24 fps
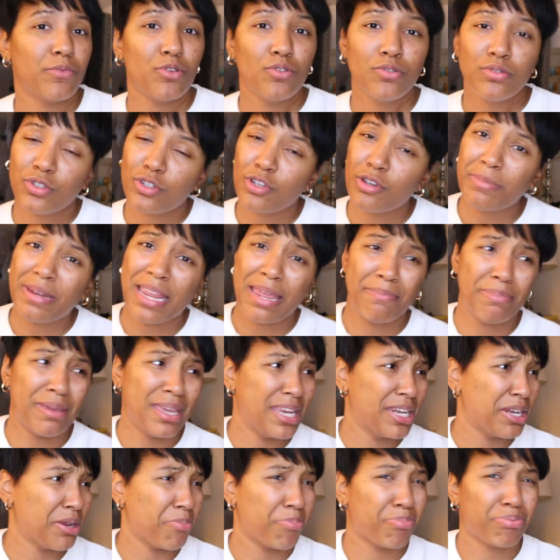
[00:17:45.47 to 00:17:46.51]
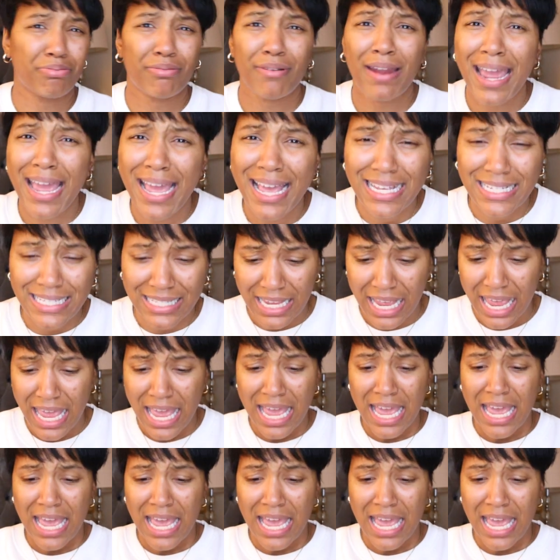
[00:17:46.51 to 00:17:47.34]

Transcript: YouTube. They being depressed.